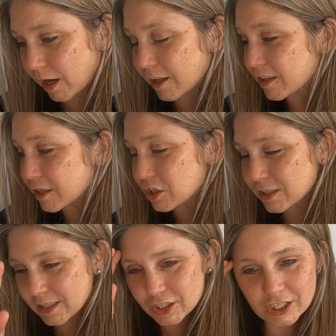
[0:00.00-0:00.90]
think she
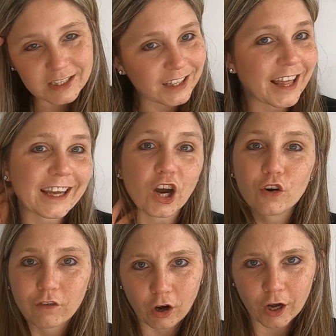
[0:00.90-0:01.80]
said she did like
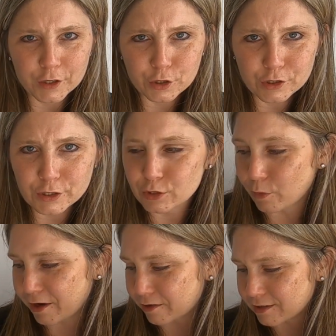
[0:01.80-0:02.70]
over 100
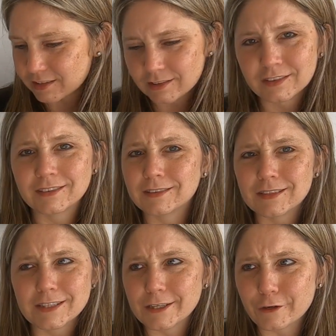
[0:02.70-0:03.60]
squares.
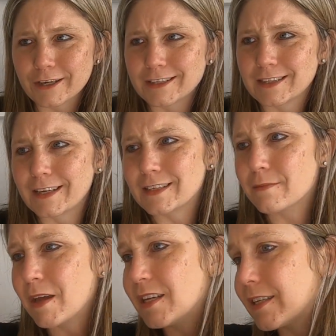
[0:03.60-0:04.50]
Seriously, it's
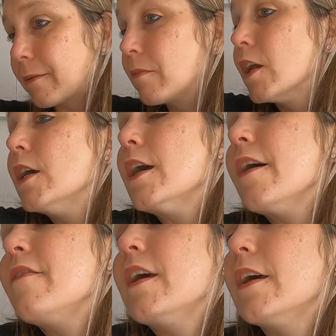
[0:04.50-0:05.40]
amazing.
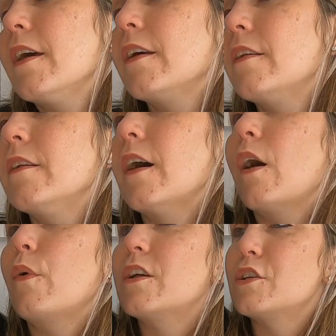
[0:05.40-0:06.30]
And then I
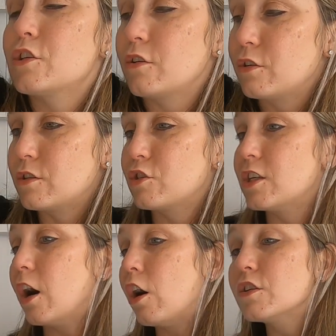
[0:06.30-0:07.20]
wanted to show you, so
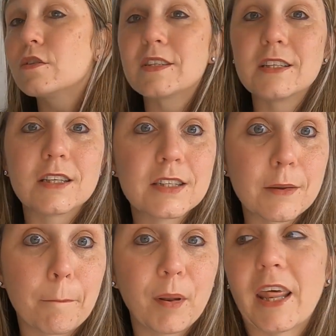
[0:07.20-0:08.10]
she also sent in
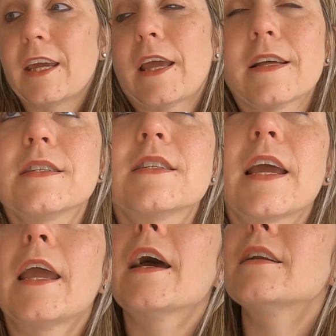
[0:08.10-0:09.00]
some blankets,
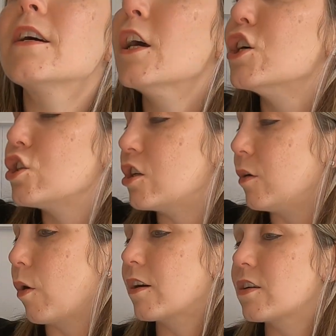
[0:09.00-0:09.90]
and she
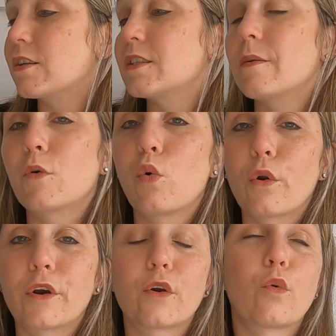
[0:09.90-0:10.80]
worked on some
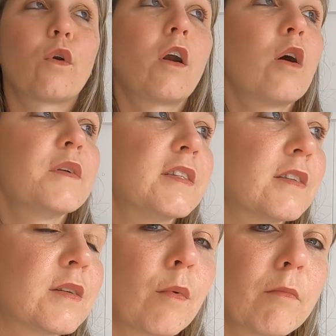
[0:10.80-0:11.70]
corner to corner. I always tell
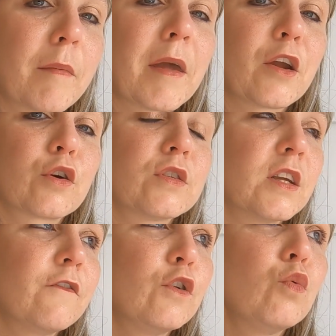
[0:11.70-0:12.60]
some of my makers,
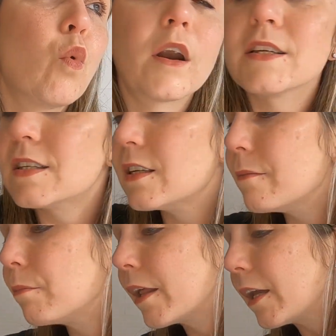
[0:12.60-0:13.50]
if you want to send in
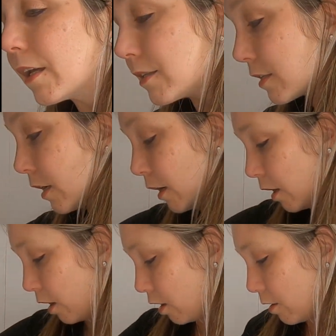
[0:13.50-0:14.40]
blankets,
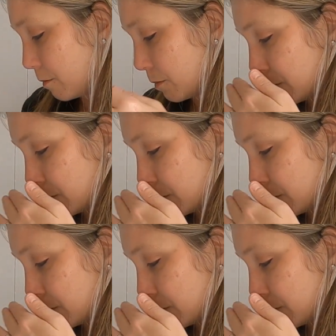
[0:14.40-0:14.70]
send